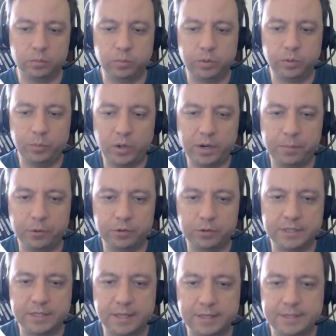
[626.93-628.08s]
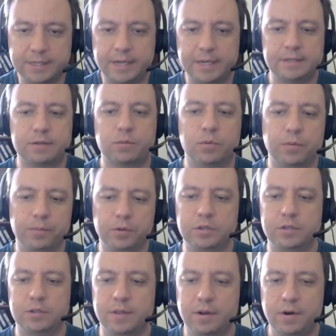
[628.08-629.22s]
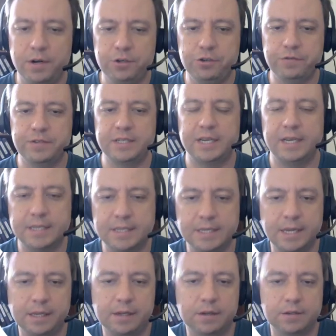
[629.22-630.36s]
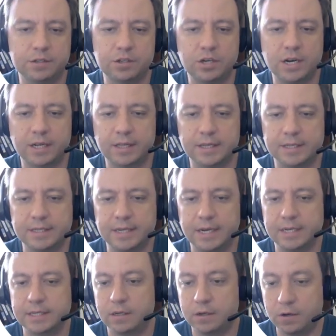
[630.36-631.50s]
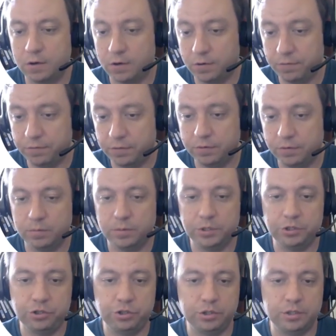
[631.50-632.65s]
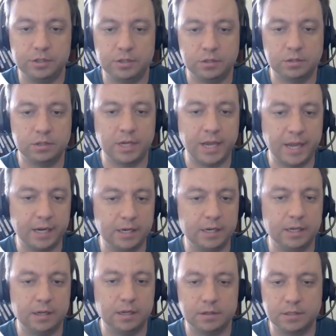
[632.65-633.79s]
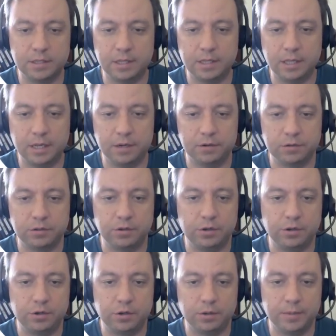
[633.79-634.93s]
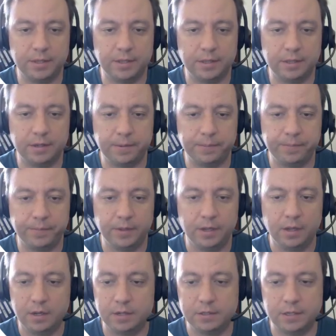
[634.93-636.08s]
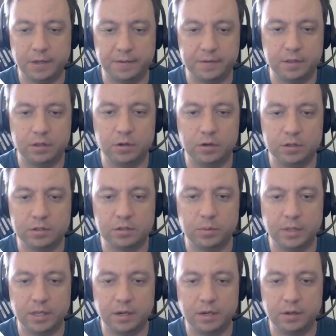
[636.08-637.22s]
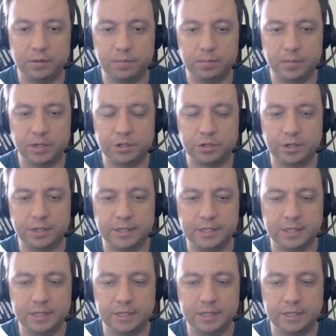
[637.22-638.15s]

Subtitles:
We were able to synthesize quantum dots in the range of sizes and construct the sizing curve, which is handy because it allows to determine the size of the dots without measuring